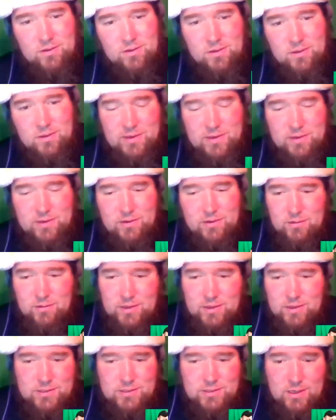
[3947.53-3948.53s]
I mean, like
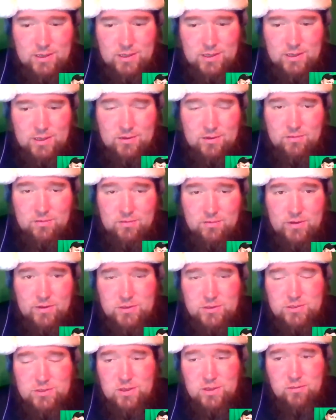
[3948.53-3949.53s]
I said, you got to defend
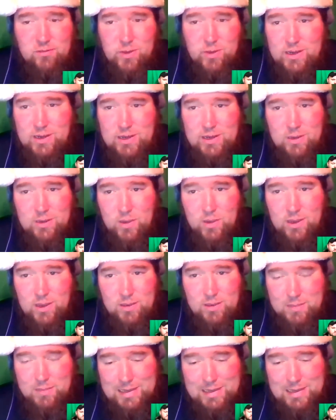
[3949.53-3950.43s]
yourself by any way,